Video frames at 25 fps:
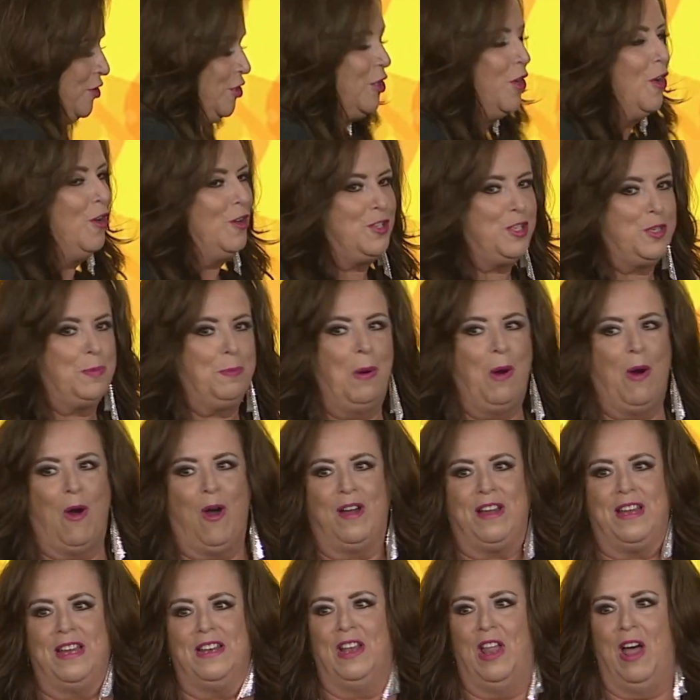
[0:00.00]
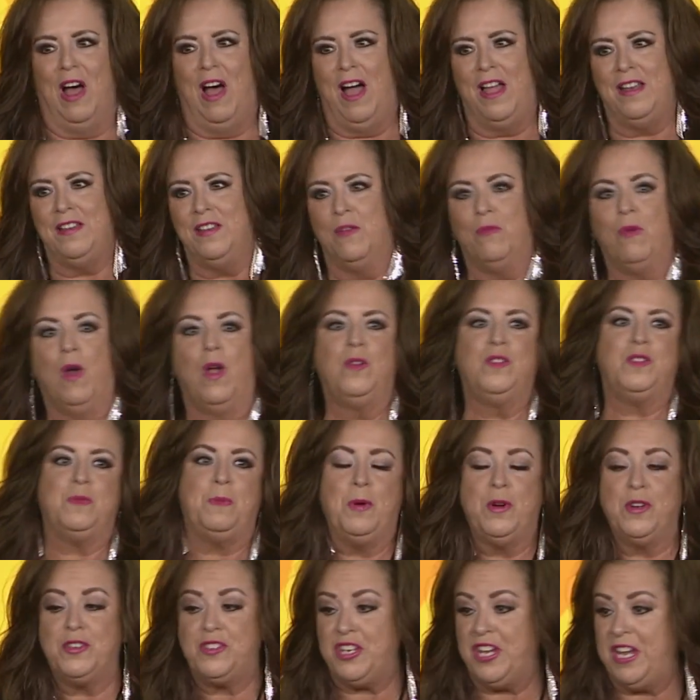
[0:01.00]
church parking lot and the rose
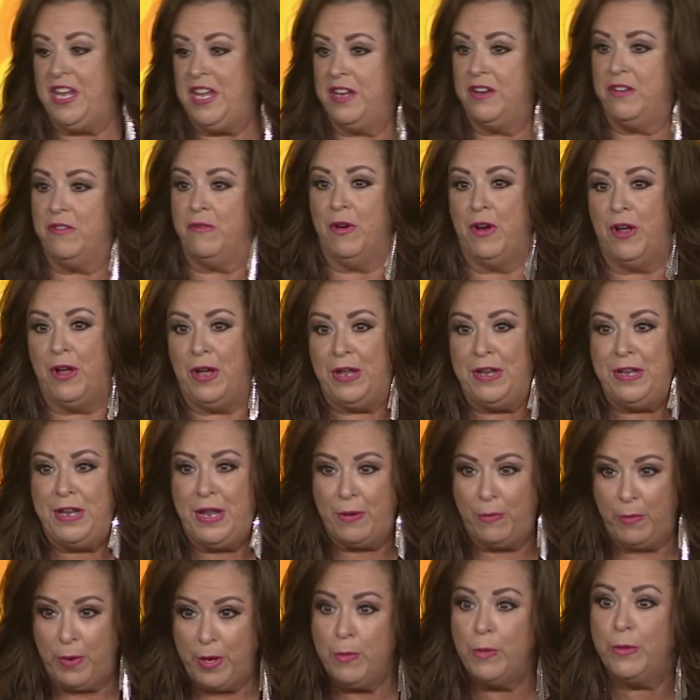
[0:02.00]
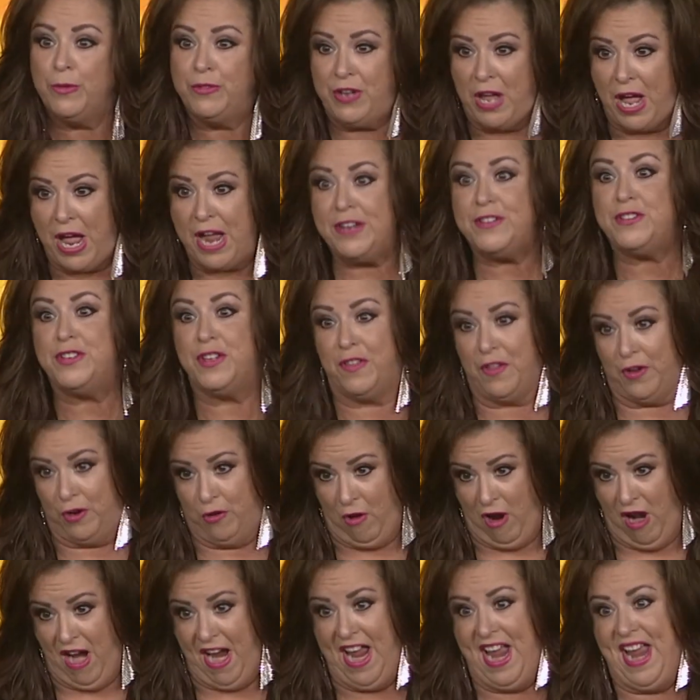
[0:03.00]
bush hit and run that we will take to the
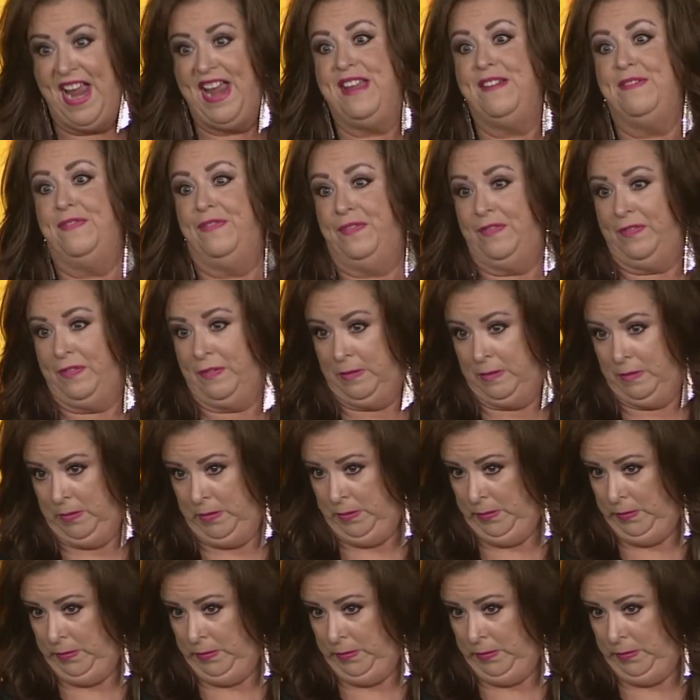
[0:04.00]
grave,